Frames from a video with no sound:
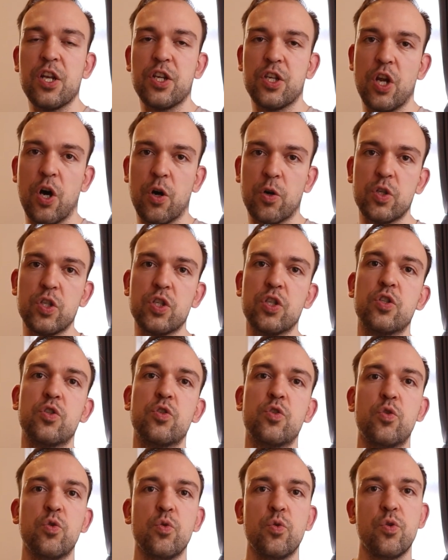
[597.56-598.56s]
notes
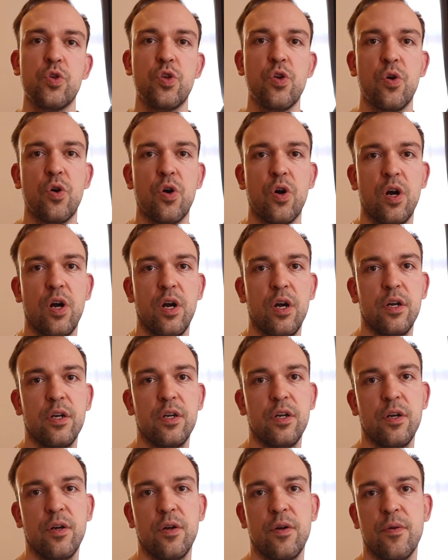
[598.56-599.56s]
to
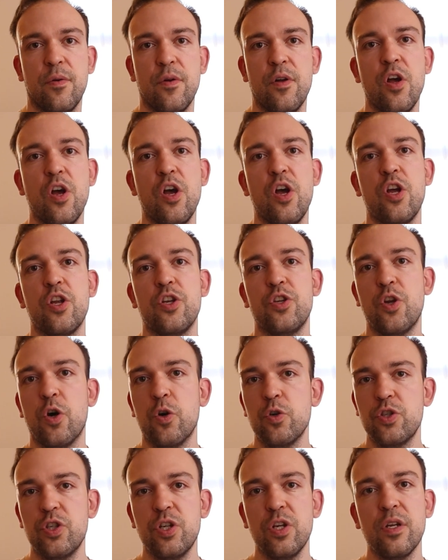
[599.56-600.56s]
your
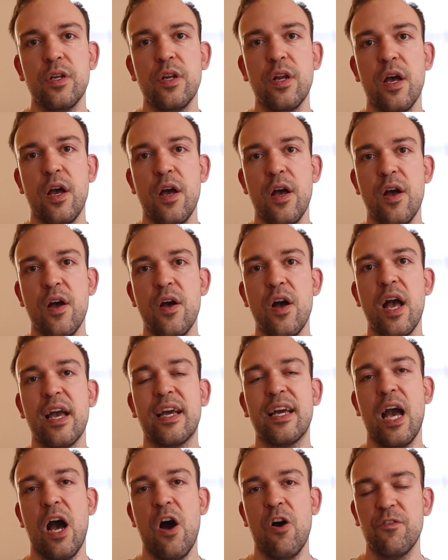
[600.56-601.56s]
Notion
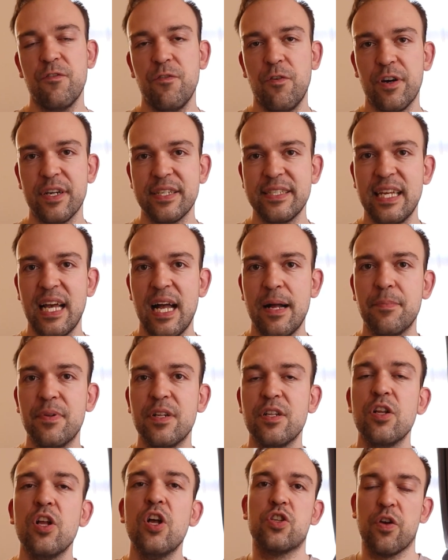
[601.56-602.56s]
account, for
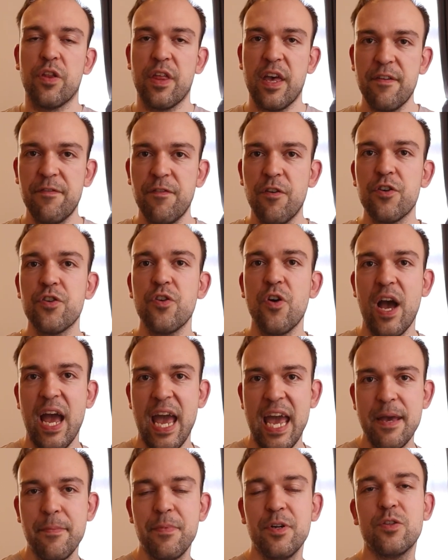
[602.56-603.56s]
example. So therefore, you're
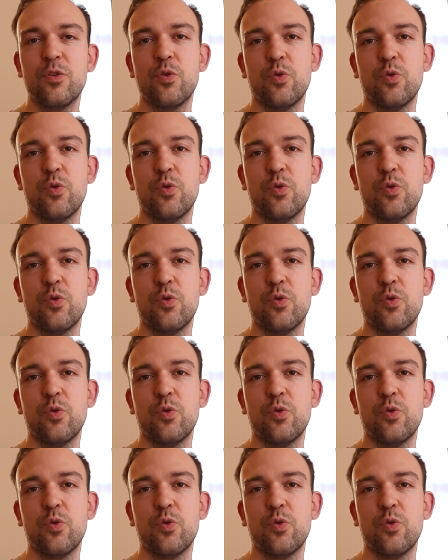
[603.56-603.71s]
able